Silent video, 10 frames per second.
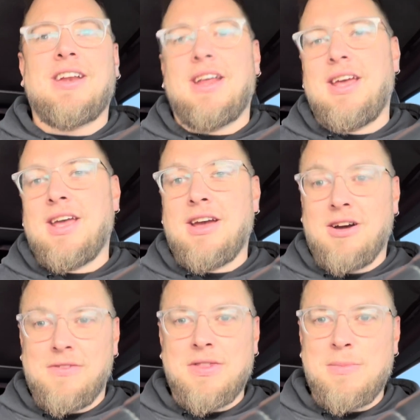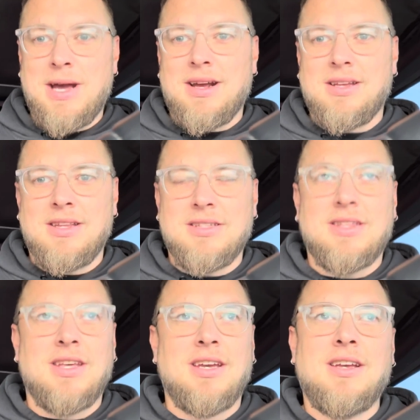and hanging off the back of this
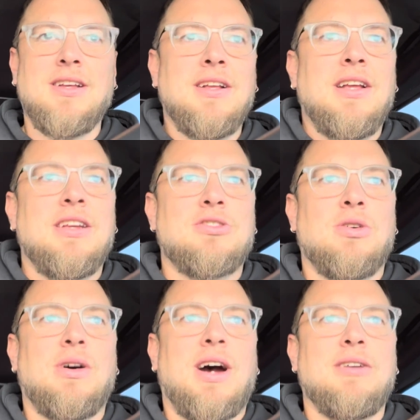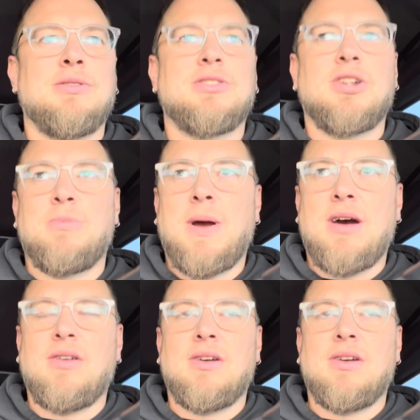thing. So I will jump out